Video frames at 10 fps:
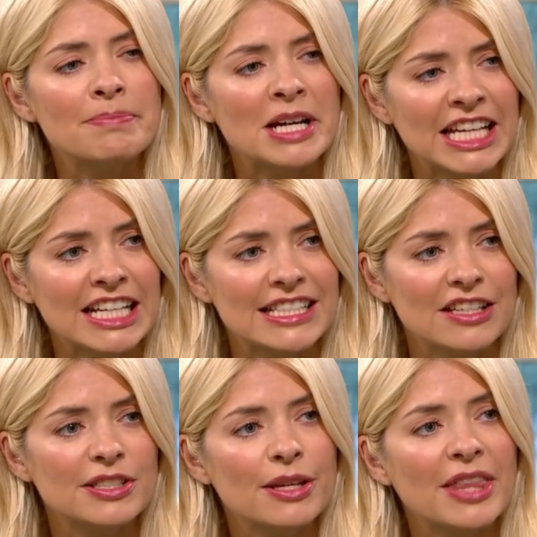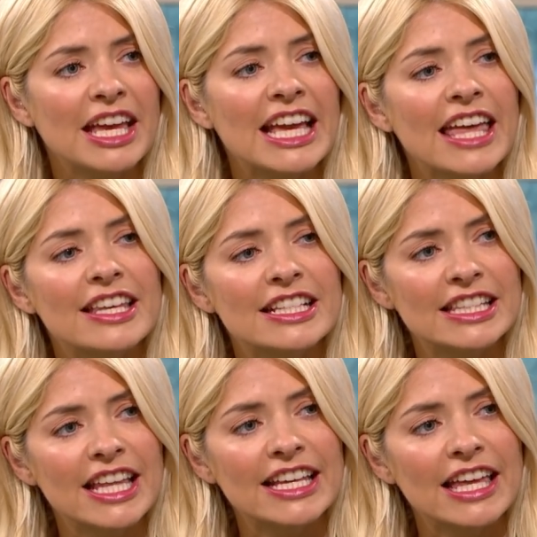in money, is it? You no, say they get
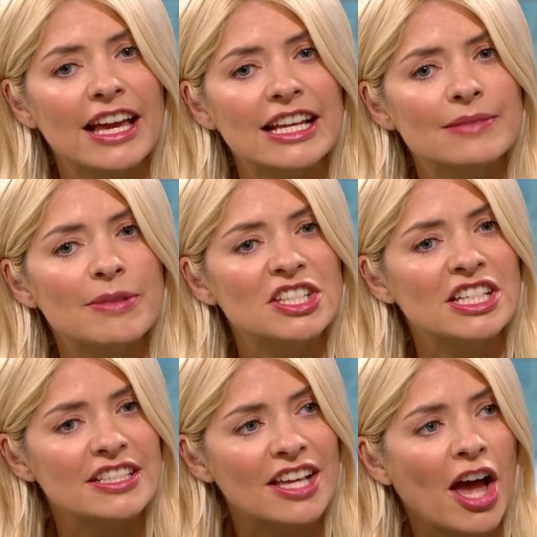this and they get that. It's measured in